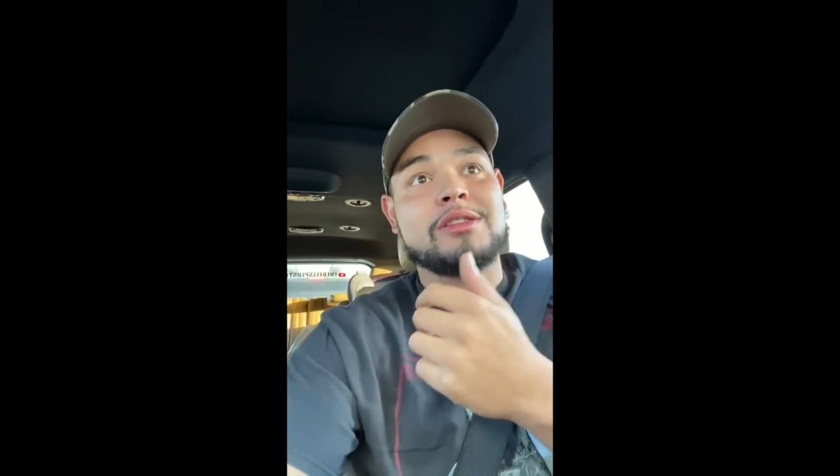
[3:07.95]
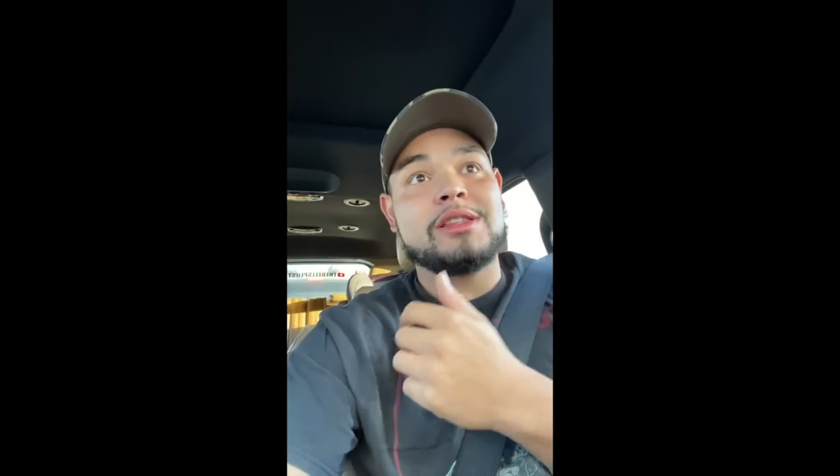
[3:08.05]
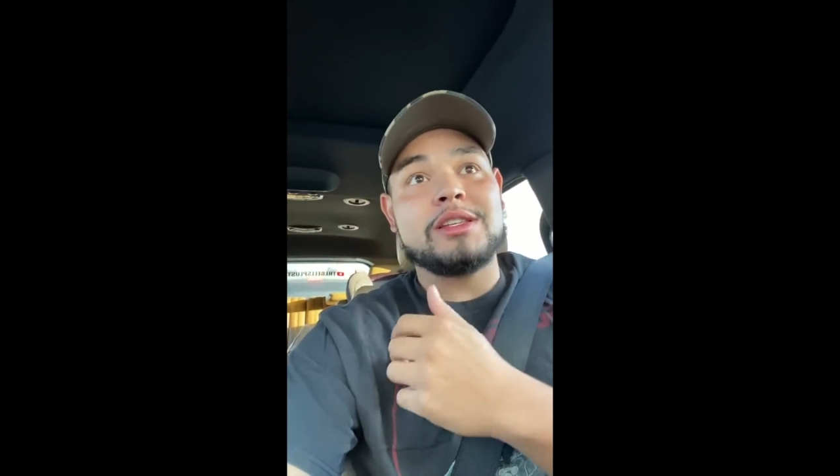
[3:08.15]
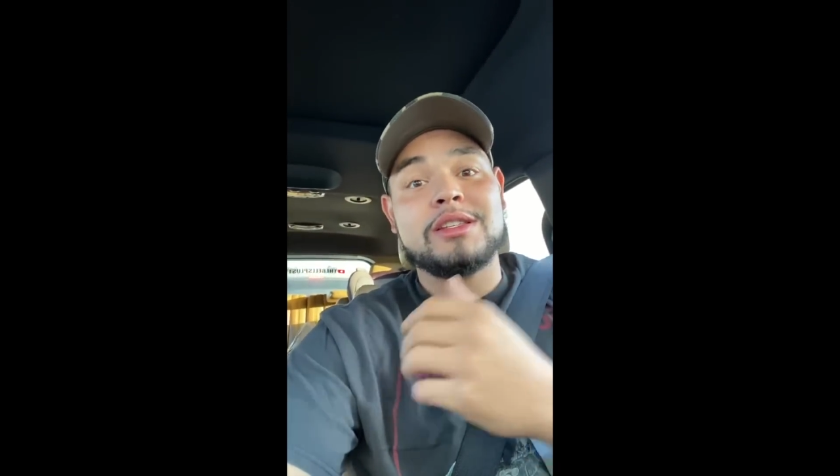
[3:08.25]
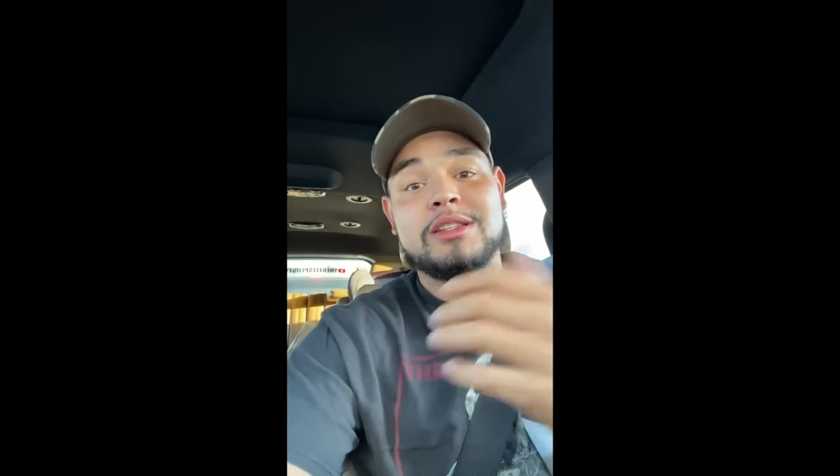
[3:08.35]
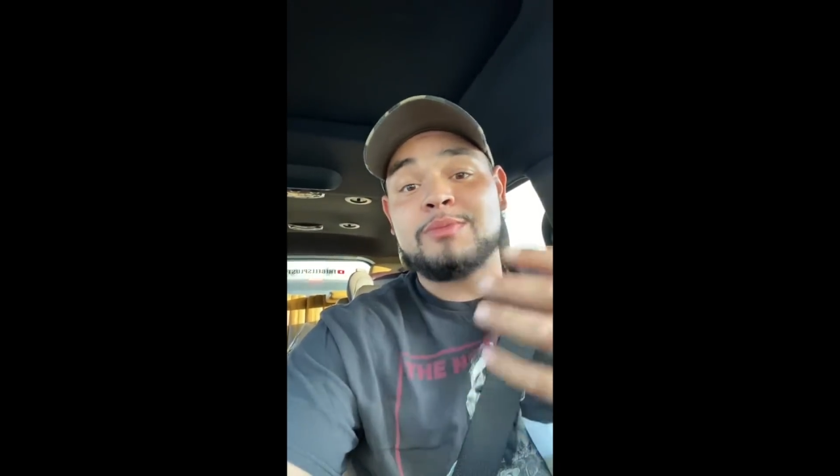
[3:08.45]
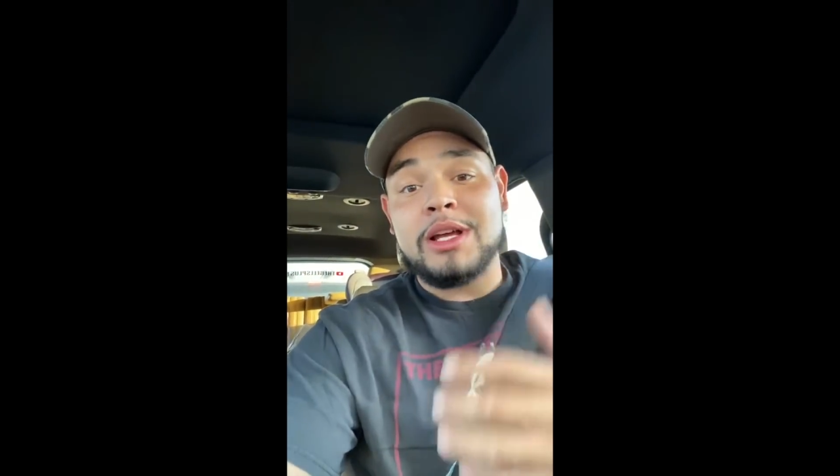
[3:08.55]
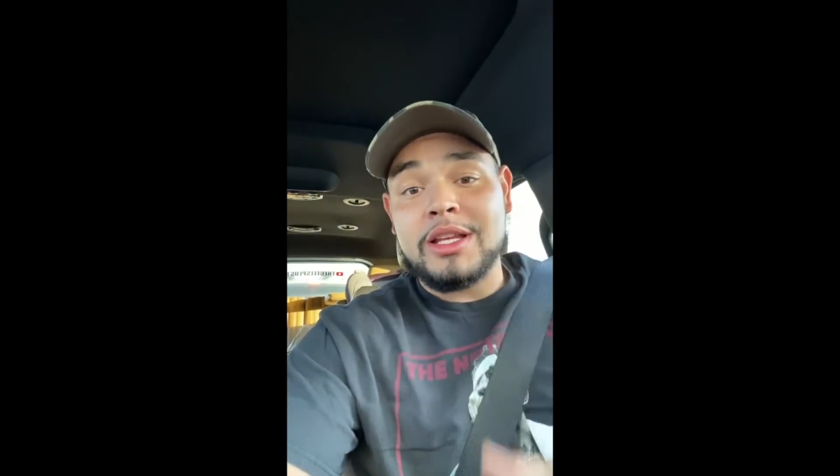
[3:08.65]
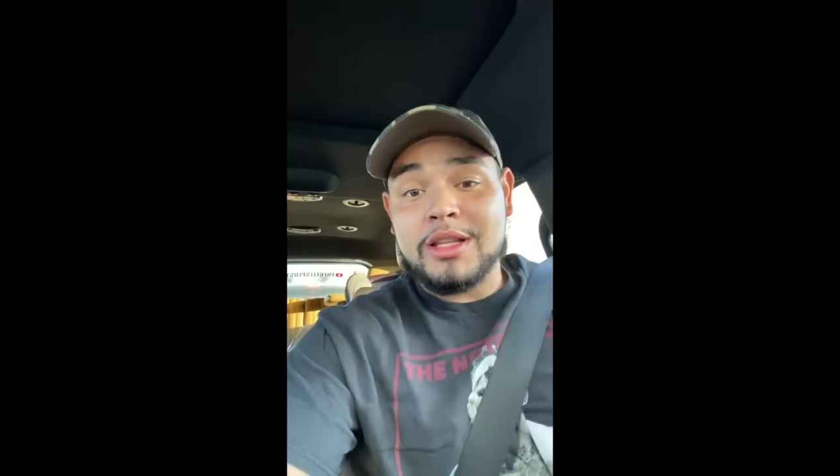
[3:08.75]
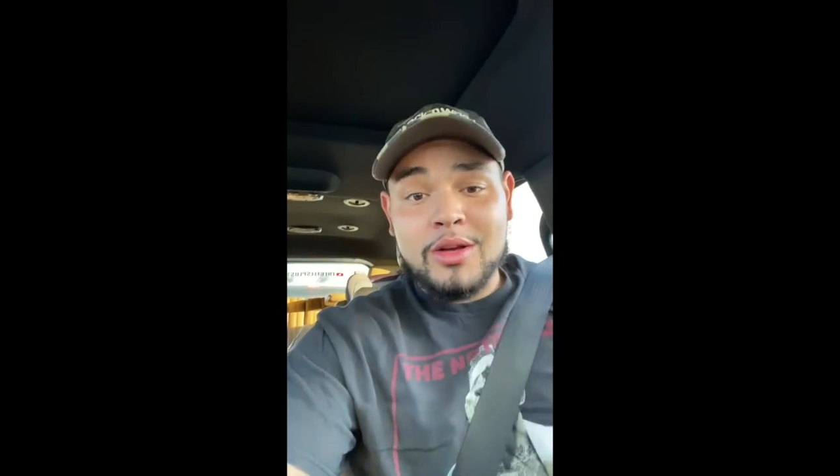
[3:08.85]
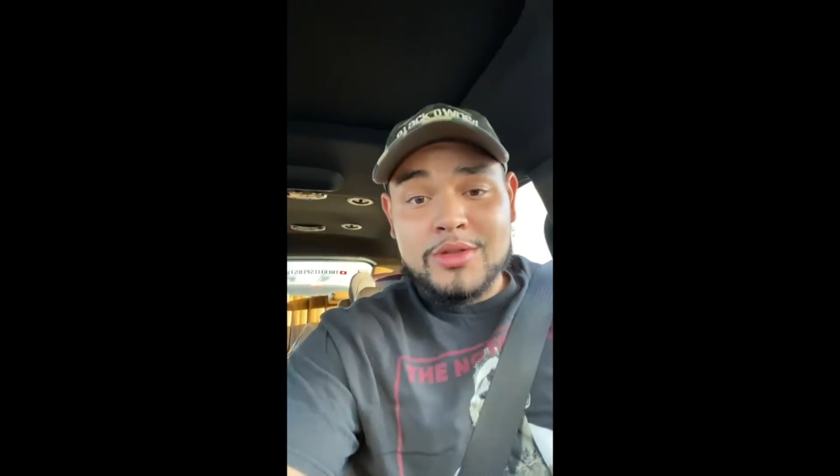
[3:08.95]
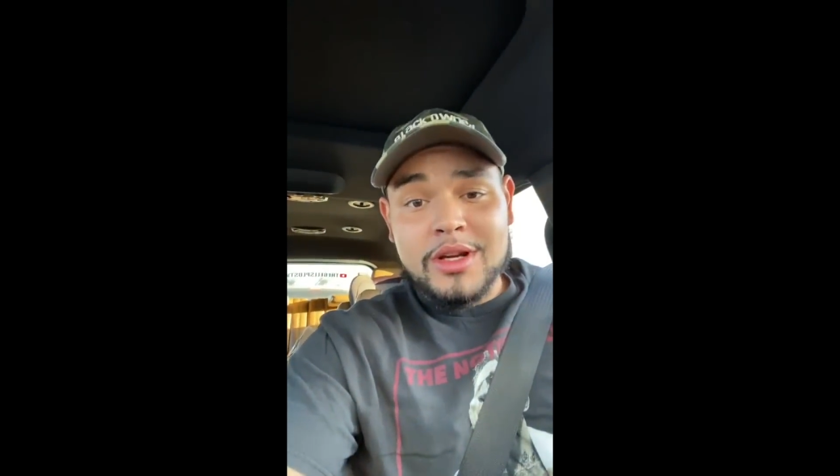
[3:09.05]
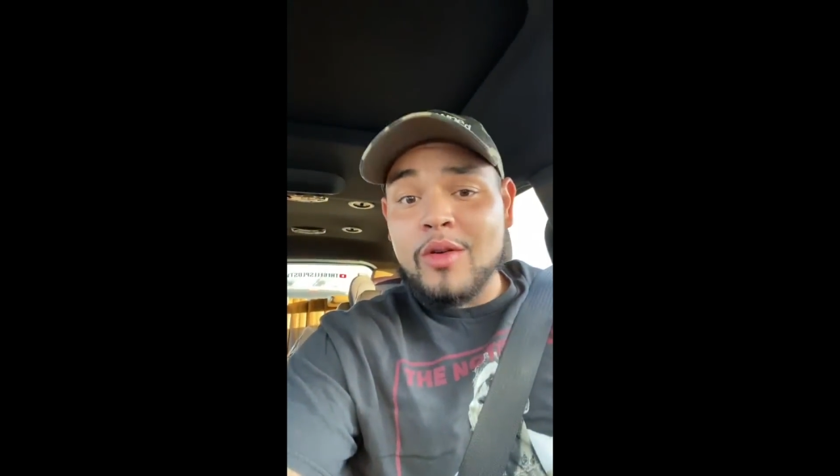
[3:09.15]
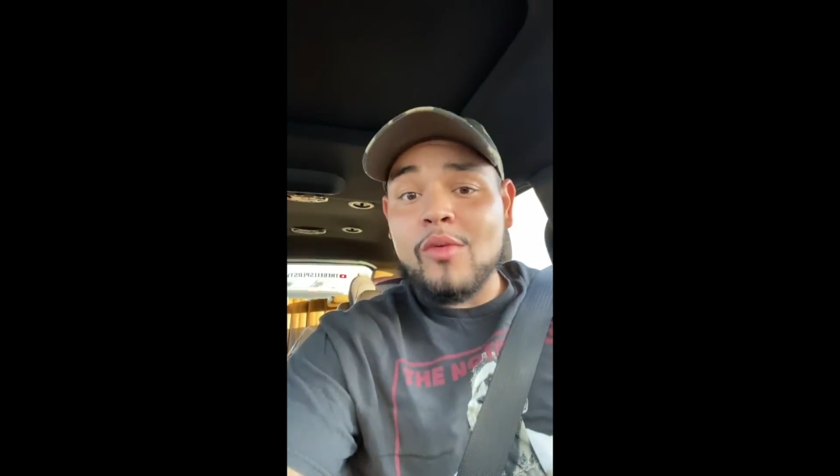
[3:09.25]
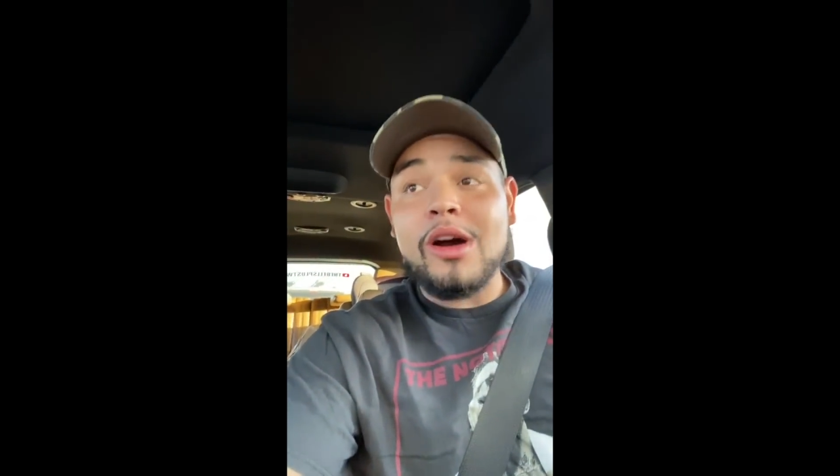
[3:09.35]
this is probably closer
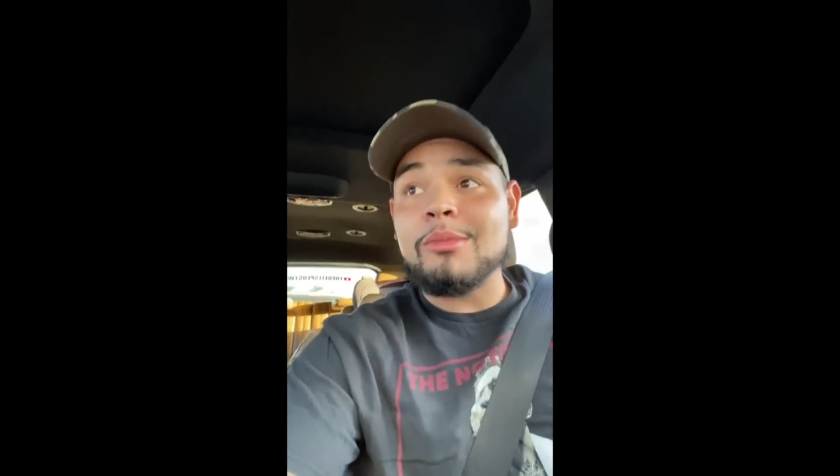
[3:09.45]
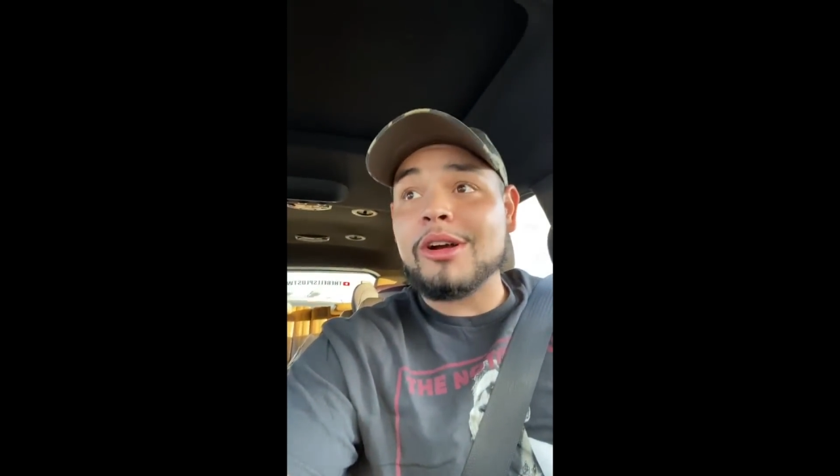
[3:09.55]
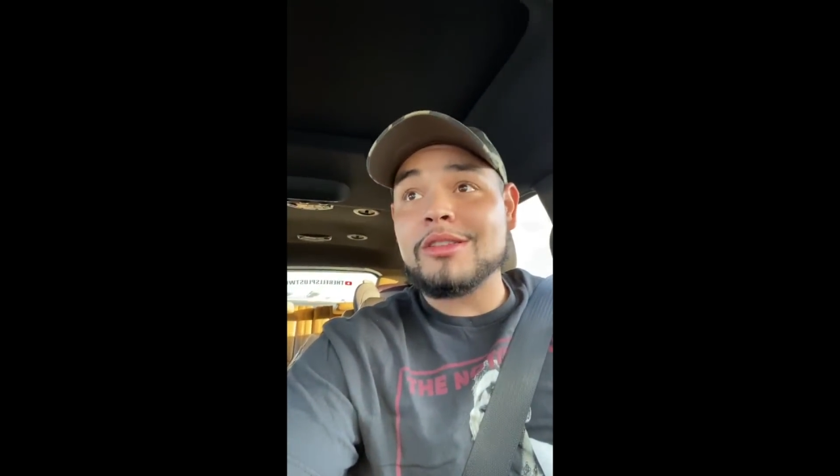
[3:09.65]
than Walmart.